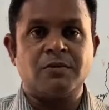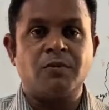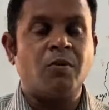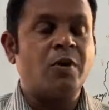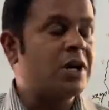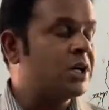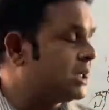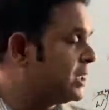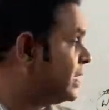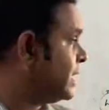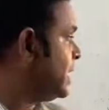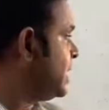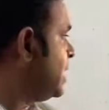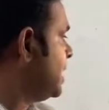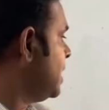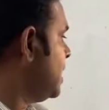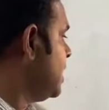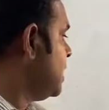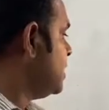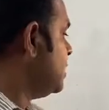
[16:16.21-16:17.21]
what
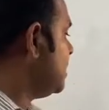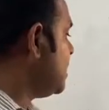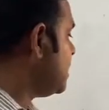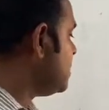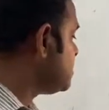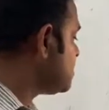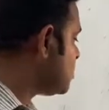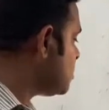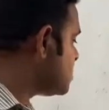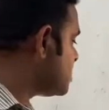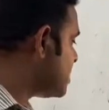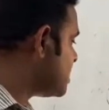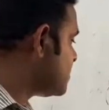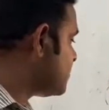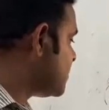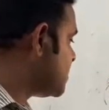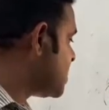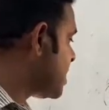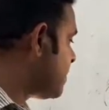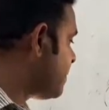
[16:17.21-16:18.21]
the resources
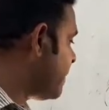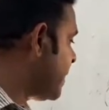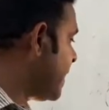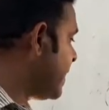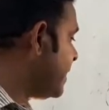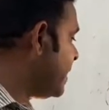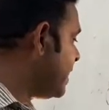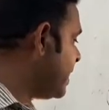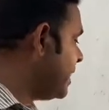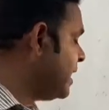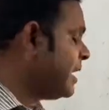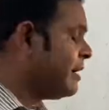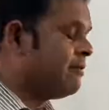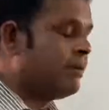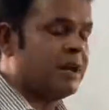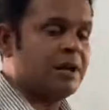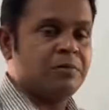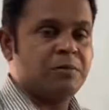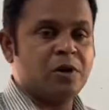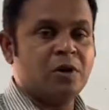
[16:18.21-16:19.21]
which are plenty
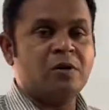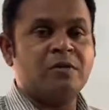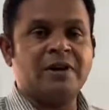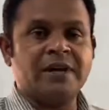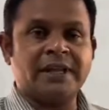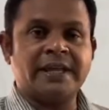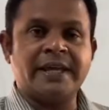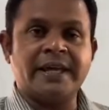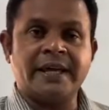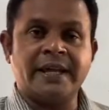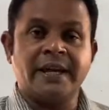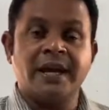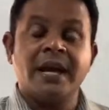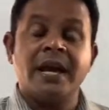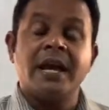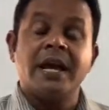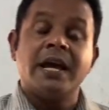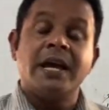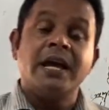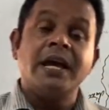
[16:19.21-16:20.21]
available over there.